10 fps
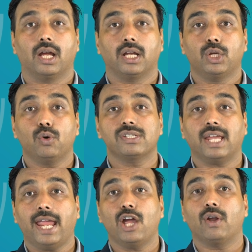Use
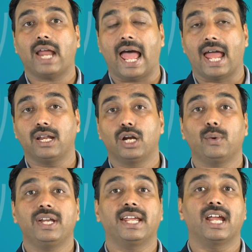a or an to
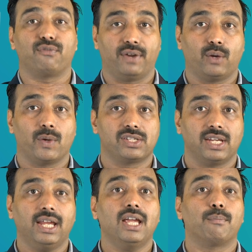indicate
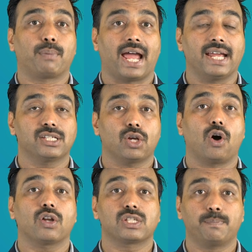frequency, price
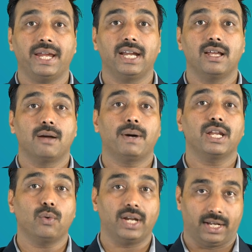or speed per
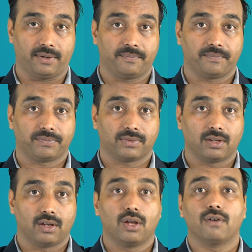unit.
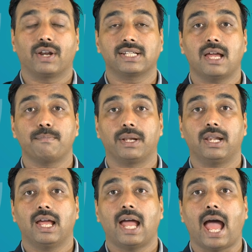For
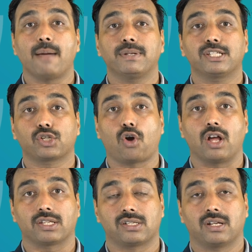example, apples
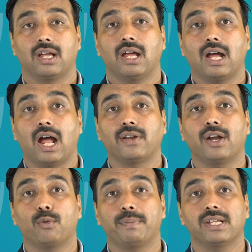cost 100
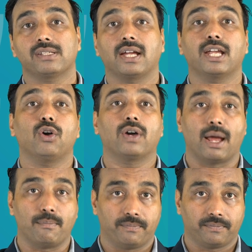rupees a
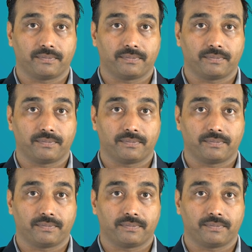kilogram.